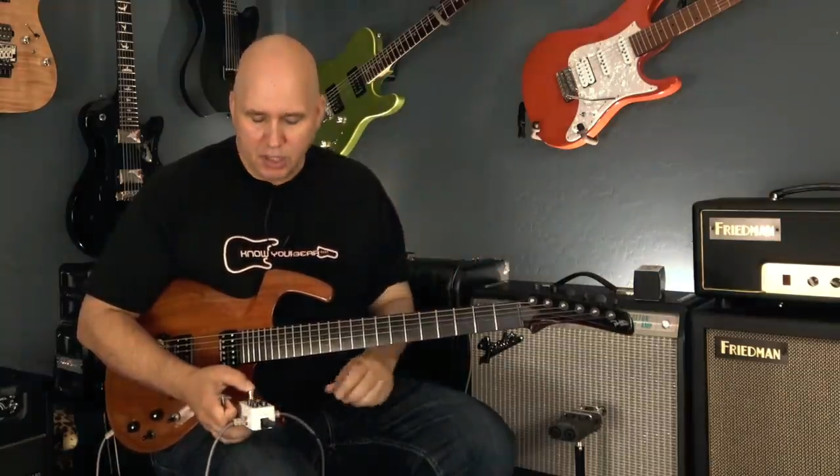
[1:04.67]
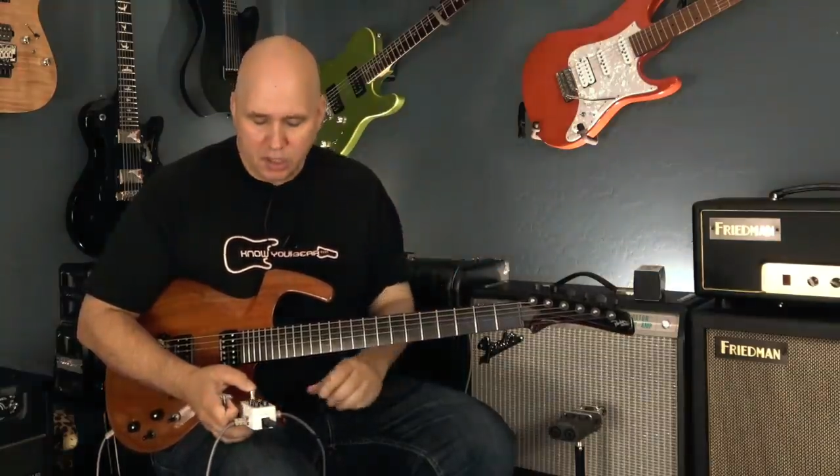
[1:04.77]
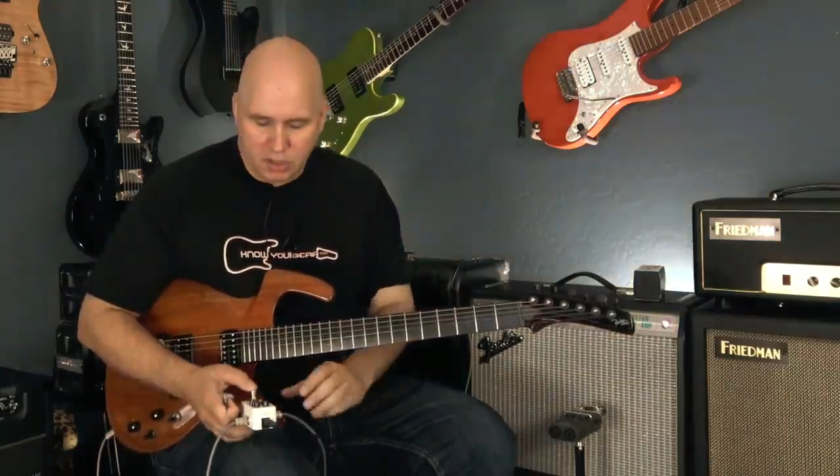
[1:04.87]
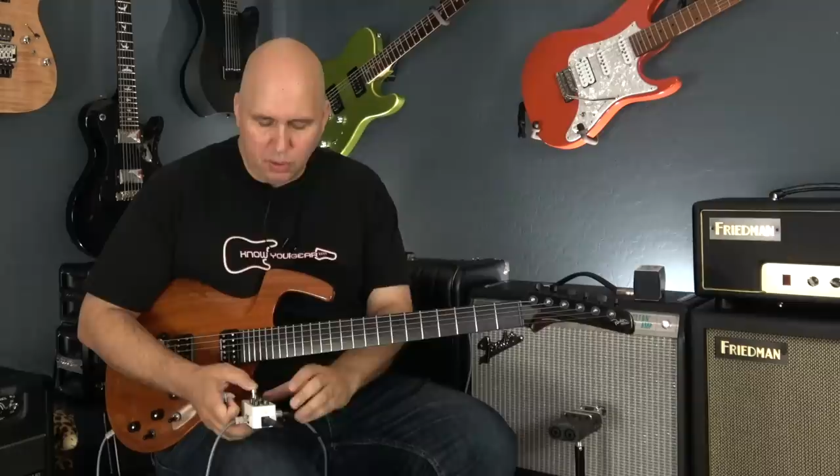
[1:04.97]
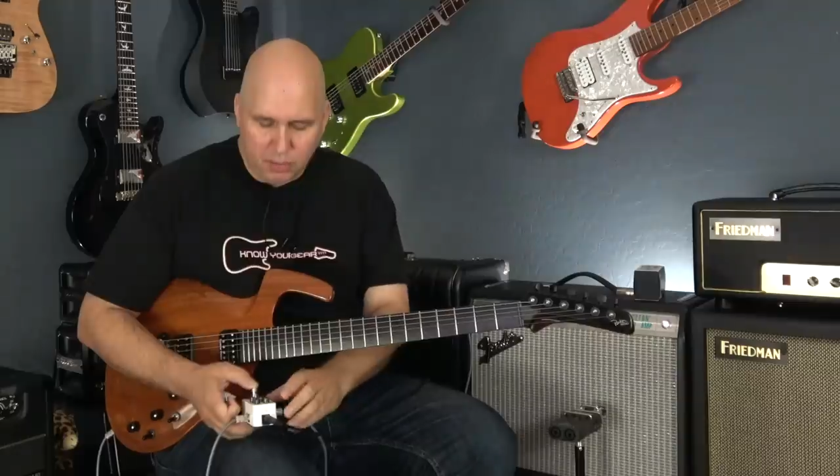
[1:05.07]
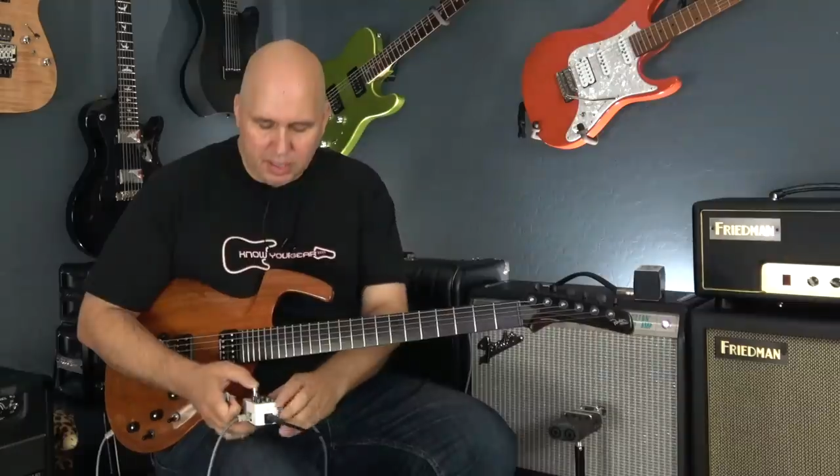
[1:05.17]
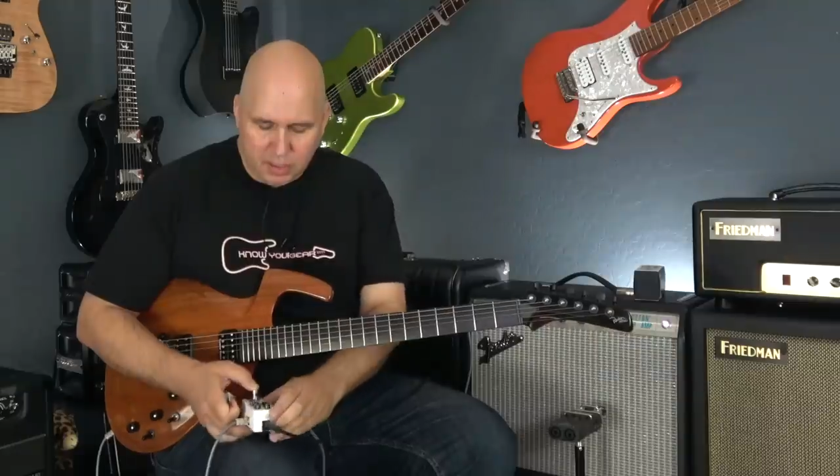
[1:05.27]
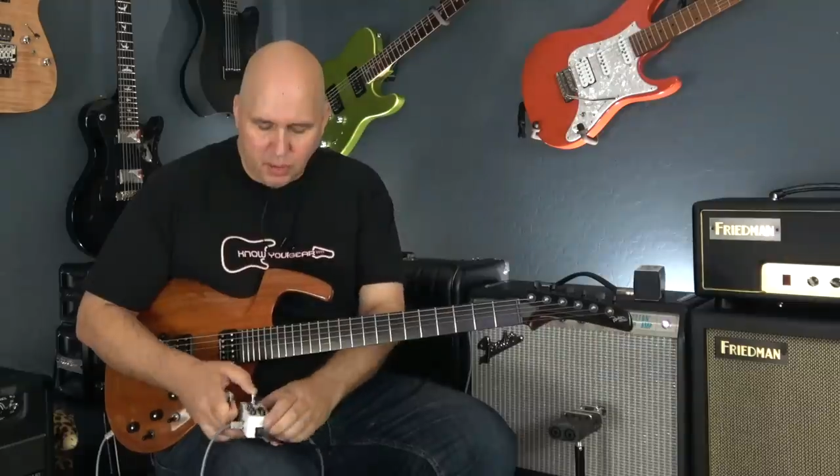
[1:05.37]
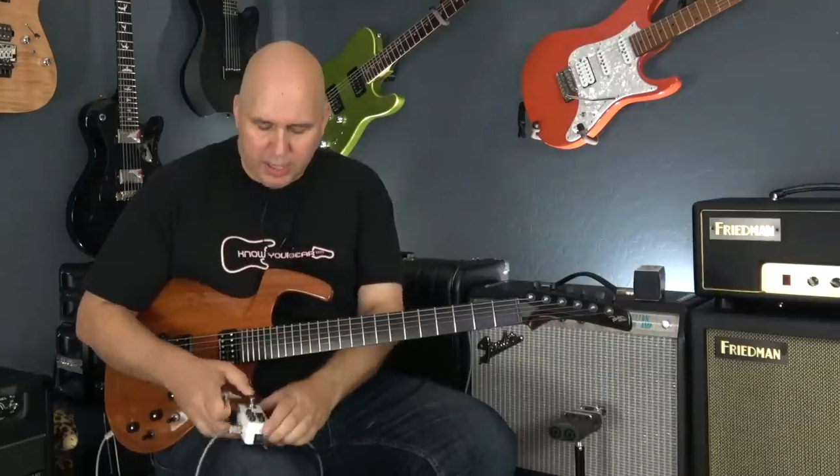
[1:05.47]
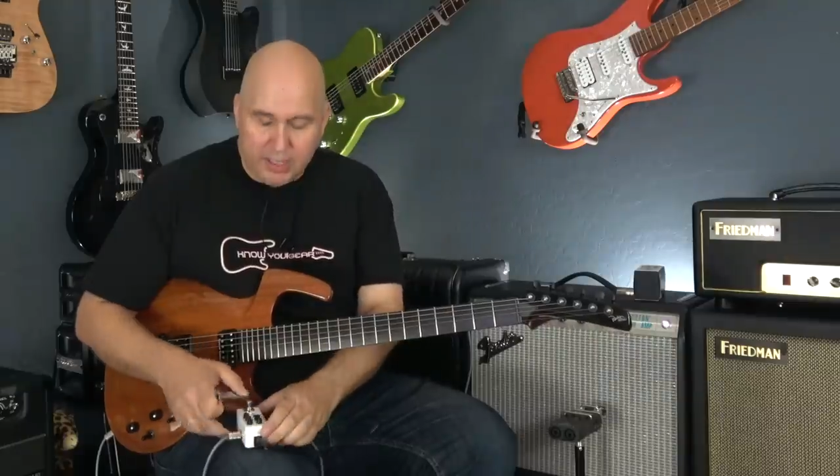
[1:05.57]
So let's
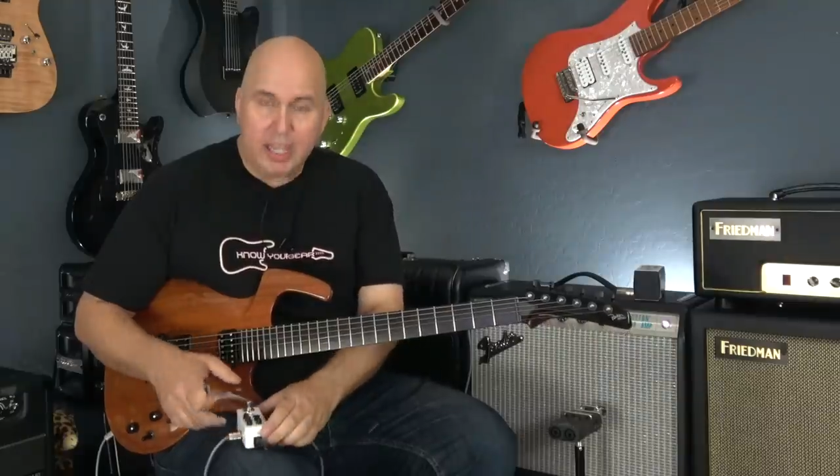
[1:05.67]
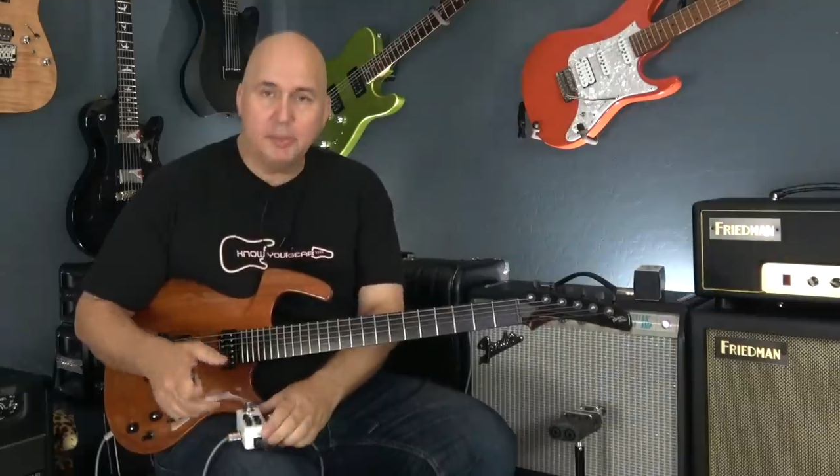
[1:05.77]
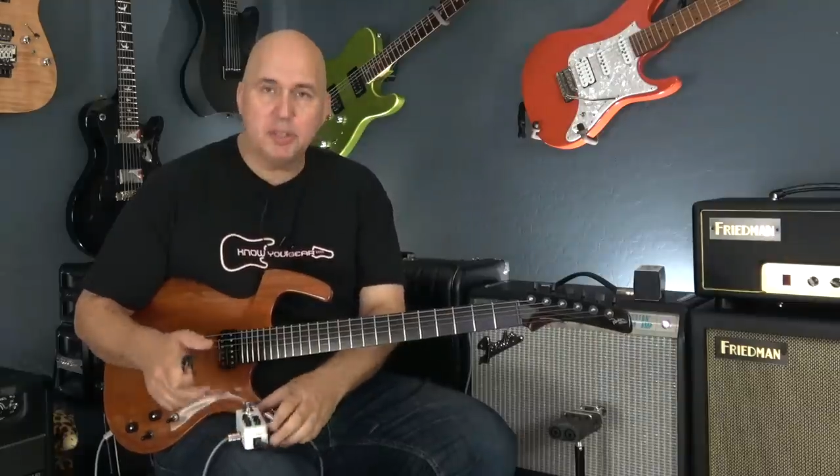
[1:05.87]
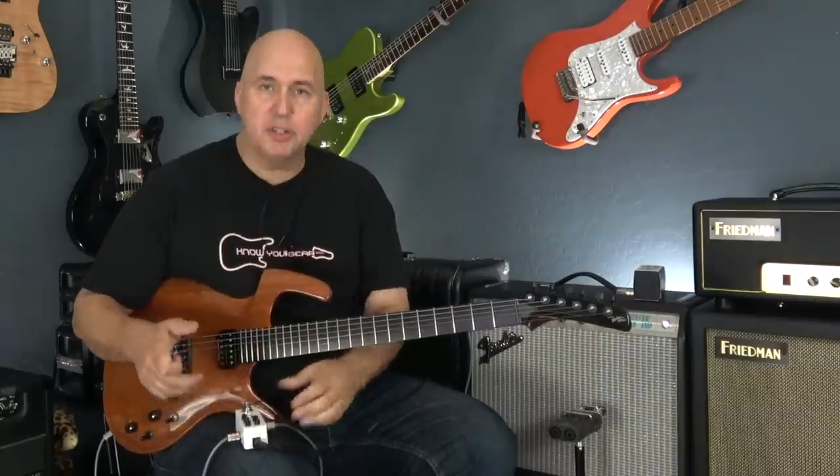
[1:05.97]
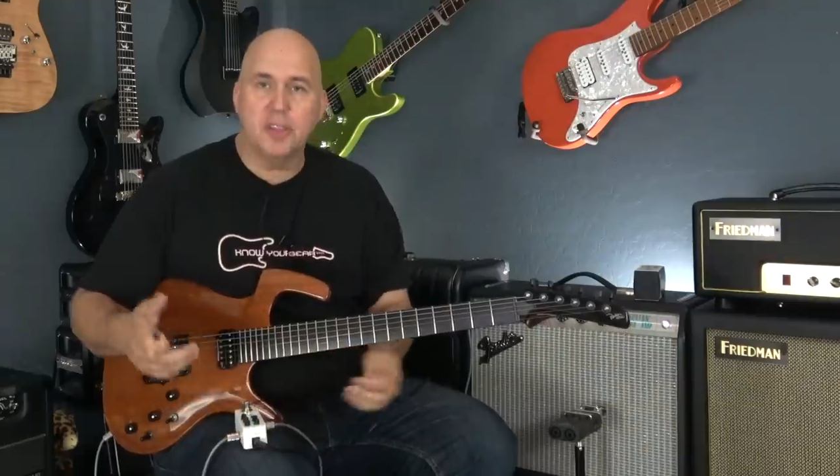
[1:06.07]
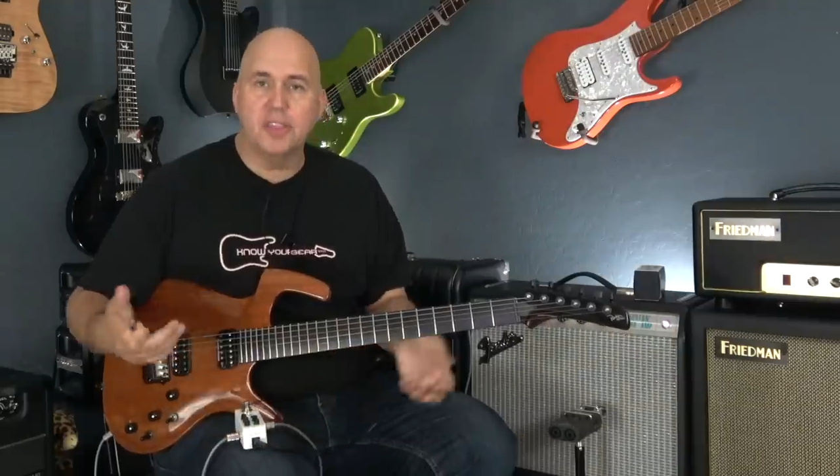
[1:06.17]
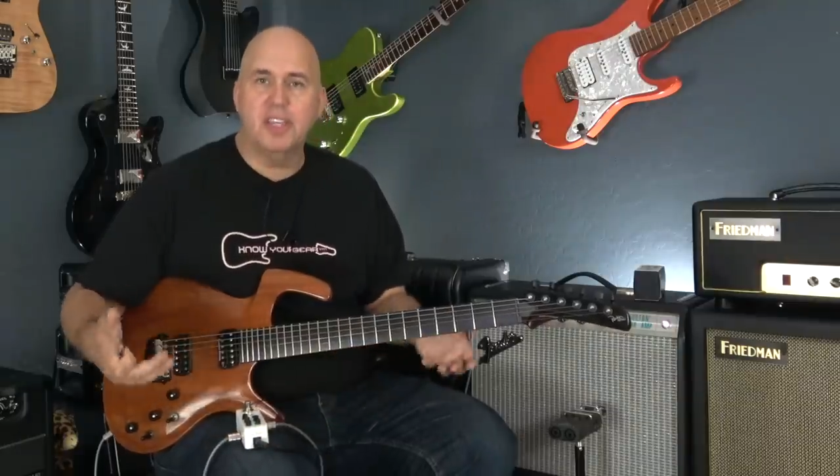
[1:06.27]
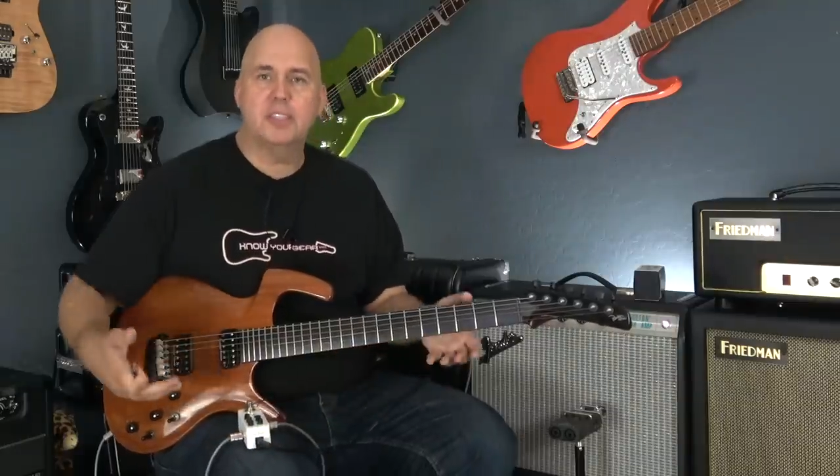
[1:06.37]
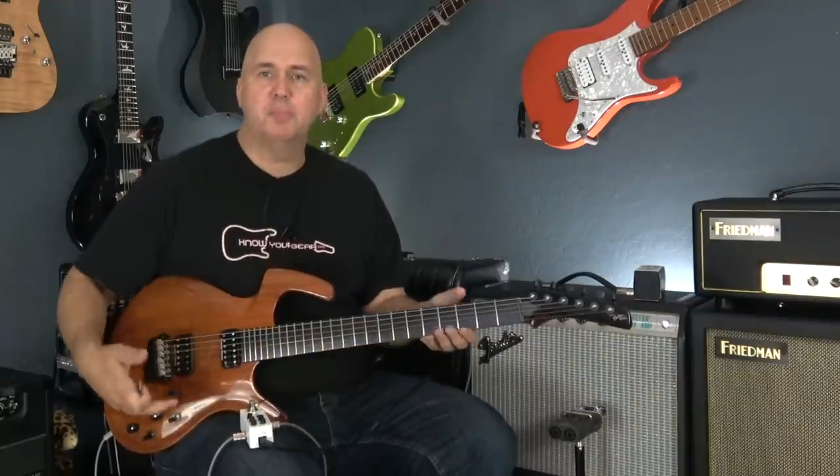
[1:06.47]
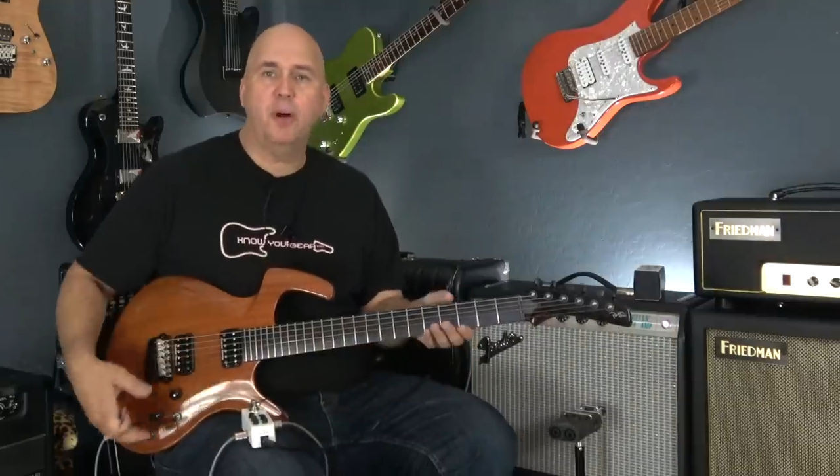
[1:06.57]
go ahead and capture
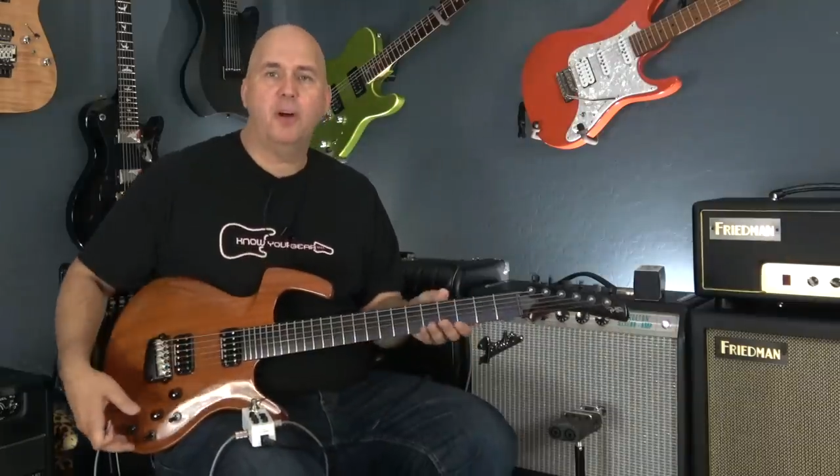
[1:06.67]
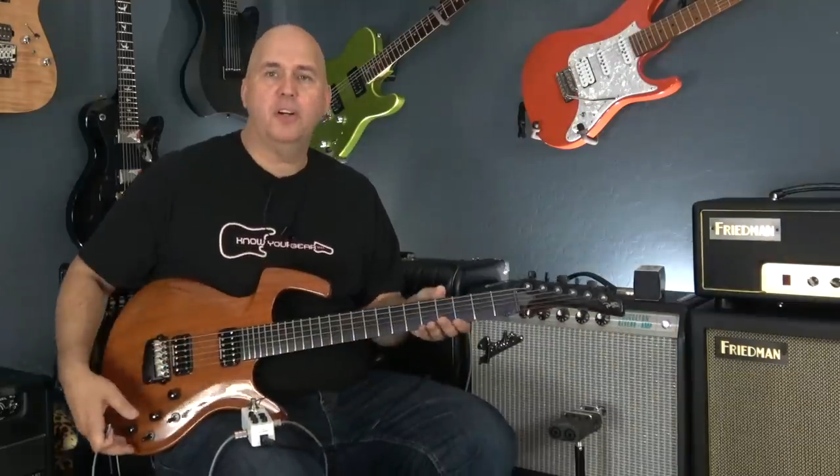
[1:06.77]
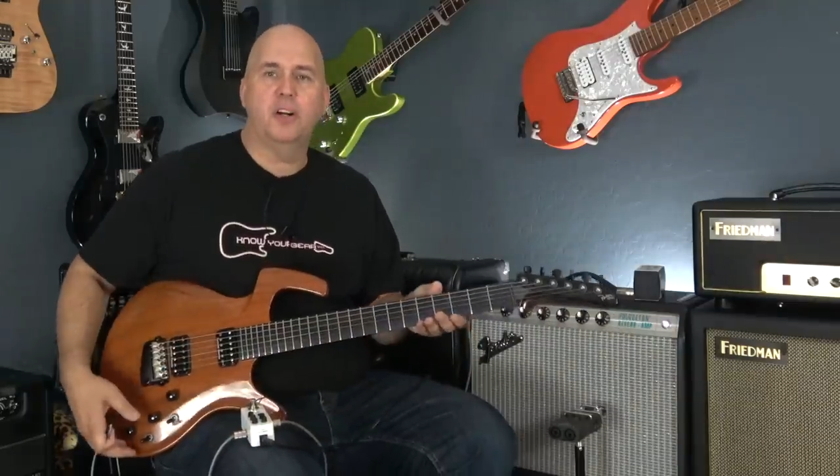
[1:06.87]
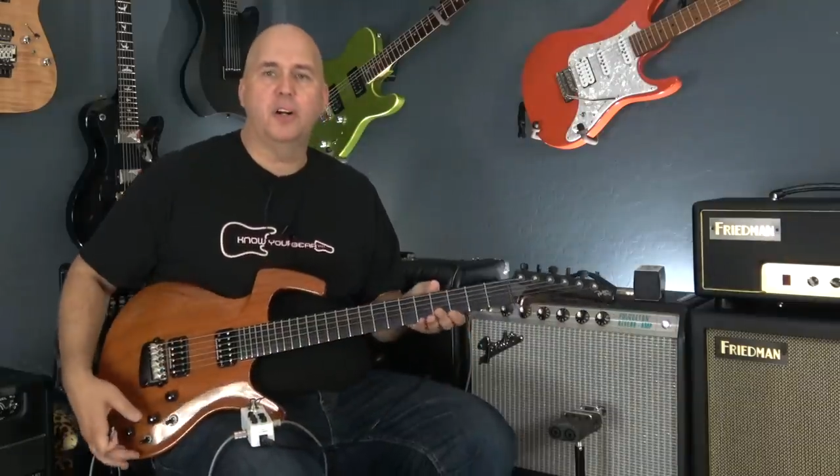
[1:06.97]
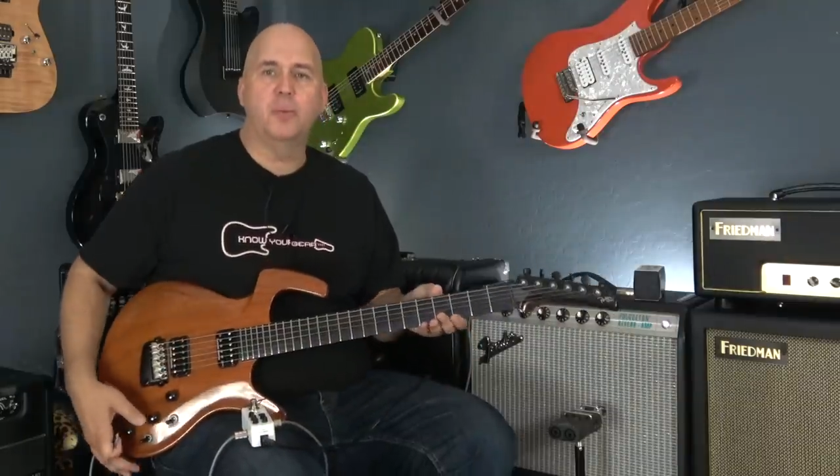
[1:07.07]
this Parker.